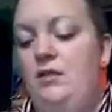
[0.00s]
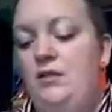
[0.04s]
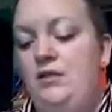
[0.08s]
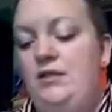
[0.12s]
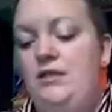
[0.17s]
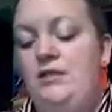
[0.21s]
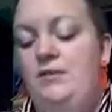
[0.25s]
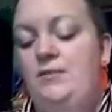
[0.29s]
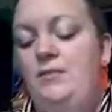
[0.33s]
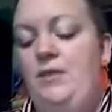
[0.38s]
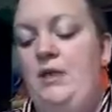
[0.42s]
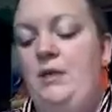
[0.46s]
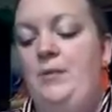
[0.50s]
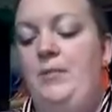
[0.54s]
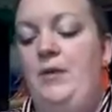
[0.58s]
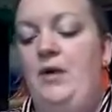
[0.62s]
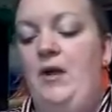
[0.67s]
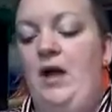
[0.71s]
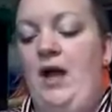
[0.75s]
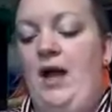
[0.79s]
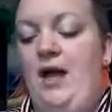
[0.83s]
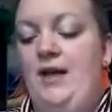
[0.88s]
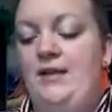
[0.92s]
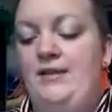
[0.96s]
some
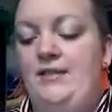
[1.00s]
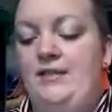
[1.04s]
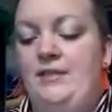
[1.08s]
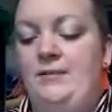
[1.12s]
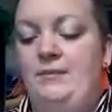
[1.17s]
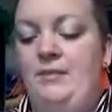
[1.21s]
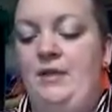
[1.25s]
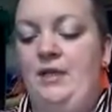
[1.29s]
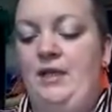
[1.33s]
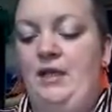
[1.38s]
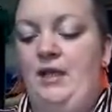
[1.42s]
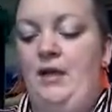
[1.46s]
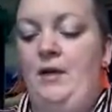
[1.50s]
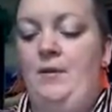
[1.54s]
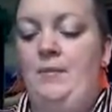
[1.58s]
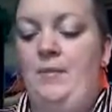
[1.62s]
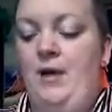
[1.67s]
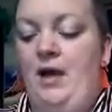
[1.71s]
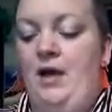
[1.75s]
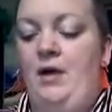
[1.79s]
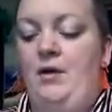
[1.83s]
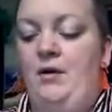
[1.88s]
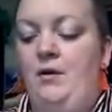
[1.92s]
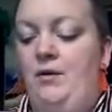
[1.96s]
people ask me
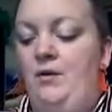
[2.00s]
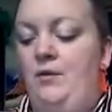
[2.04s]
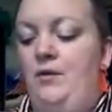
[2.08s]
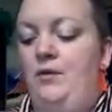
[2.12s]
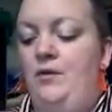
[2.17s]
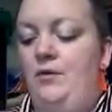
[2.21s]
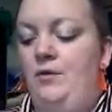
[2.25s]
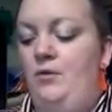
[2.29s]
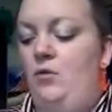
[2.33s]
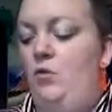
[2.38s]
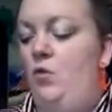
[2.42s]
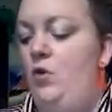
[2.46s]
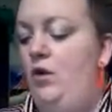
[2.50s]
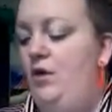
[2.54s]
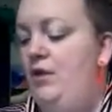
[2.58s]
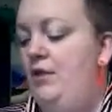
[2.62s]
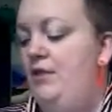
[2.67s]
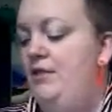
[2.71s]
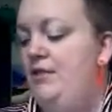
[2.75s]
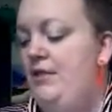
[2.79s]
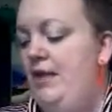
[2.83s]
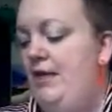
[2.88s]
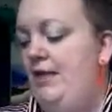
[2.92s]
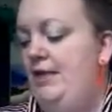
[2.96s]
about what
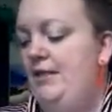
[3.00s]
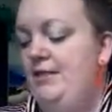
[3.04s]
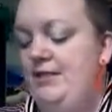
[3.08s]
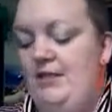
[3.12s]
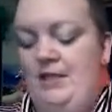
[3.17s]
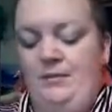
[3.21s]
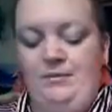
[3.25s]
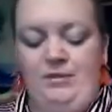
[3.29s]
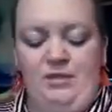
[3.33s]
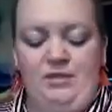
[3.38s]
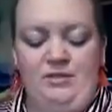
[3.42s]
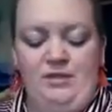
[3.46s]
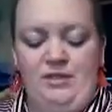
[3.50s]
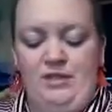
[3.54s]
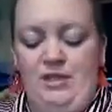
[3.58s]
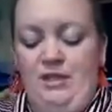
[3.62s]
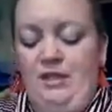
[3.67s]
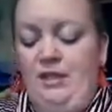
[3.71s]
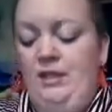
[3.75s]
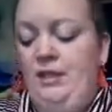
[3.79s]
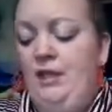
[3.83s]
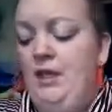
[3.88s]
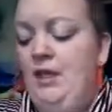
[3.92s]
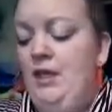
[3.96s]
decks I'm
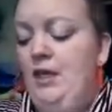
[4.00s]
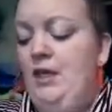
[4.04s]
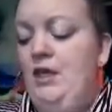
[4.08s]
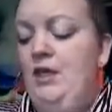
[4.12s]
using.